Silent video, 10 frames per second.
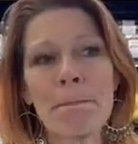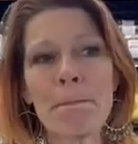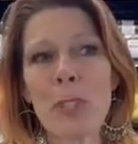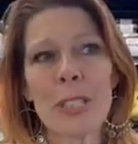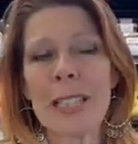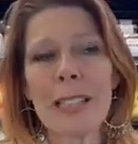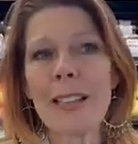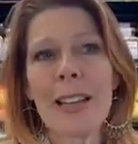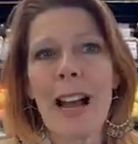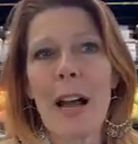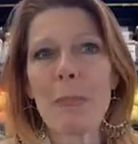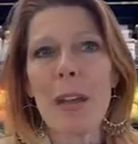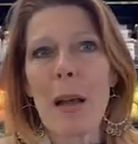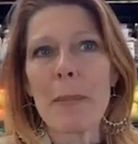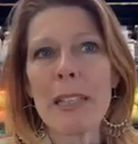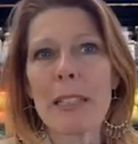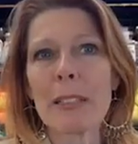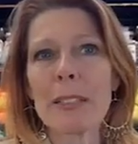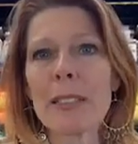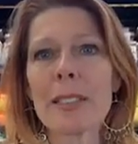see. I mean, the
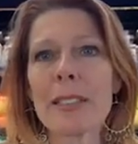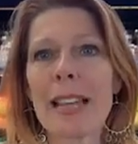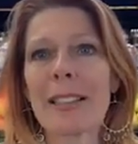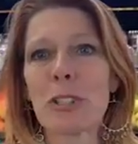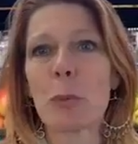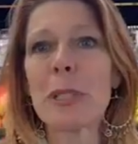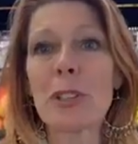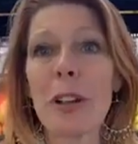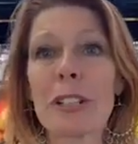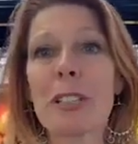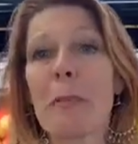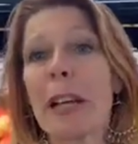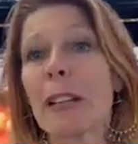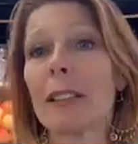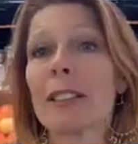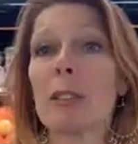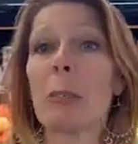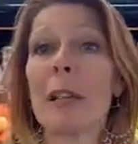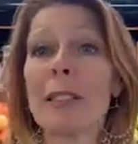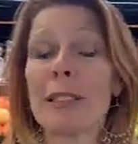list is endless. We started to make a list of
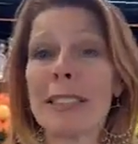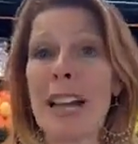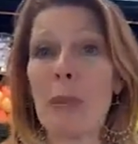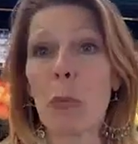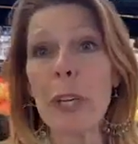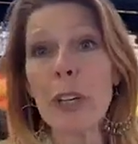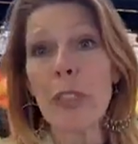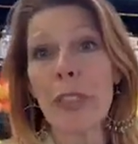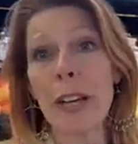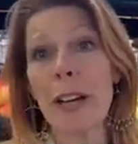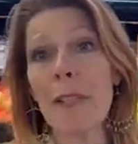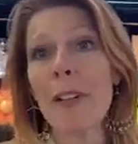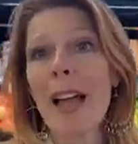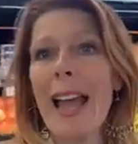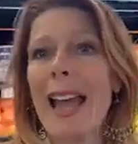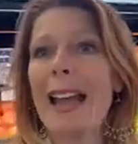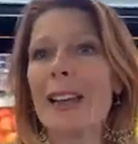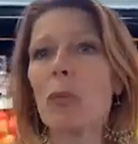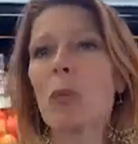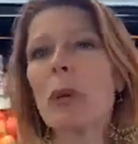places that we could think of, and
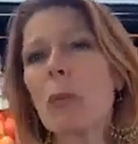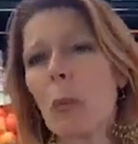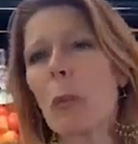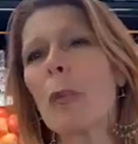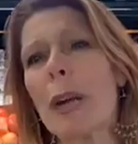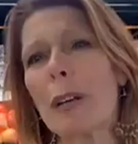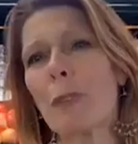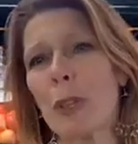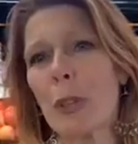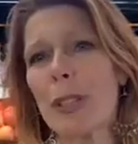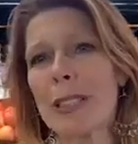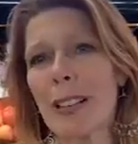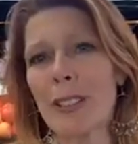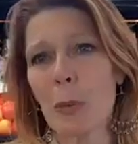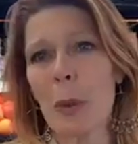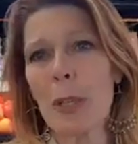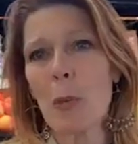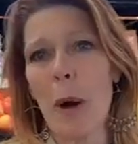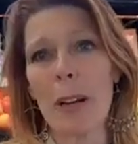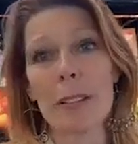we're waiting for you to tell us what you
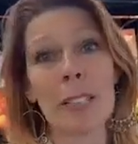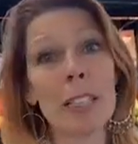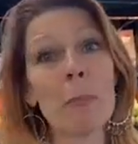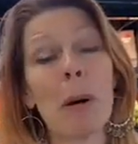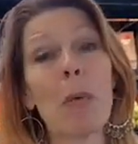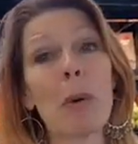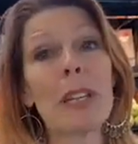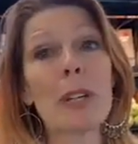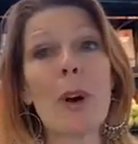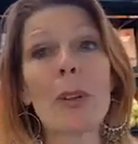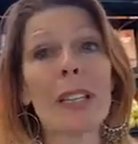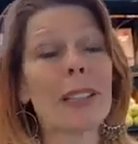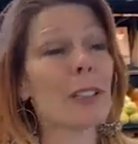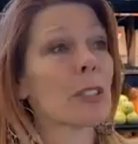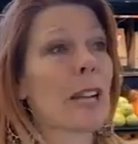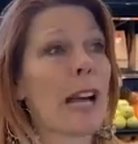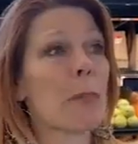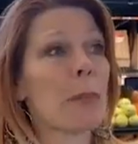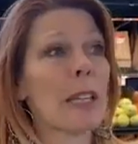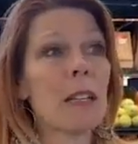want to see, but we know that there's got to
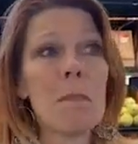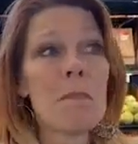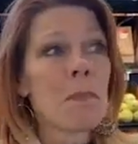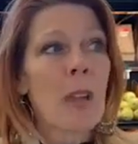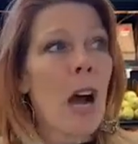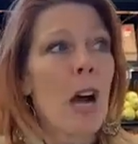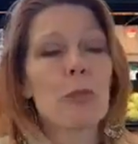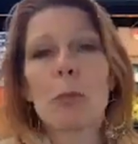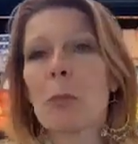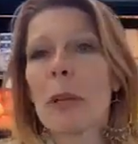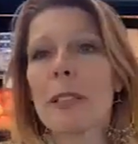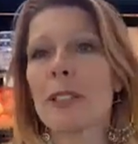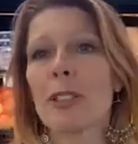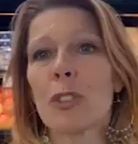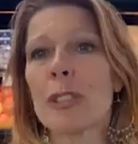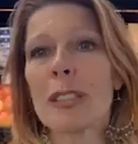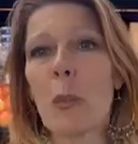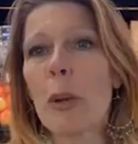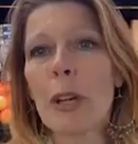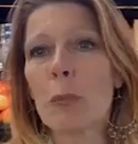be 100 places just that
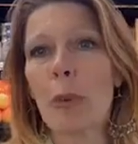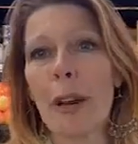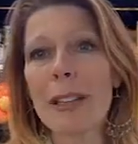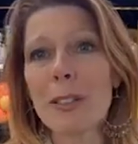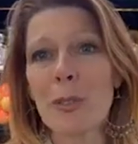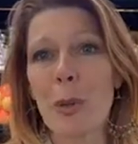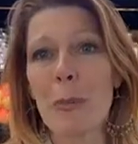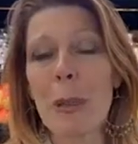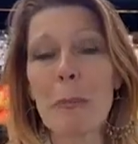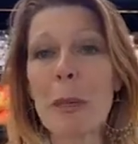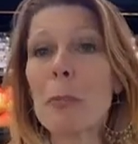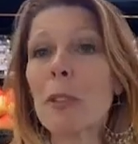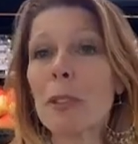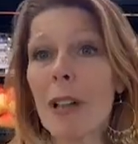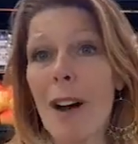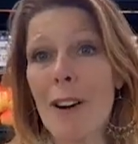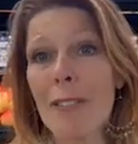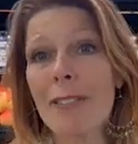we could brainstorm that people love,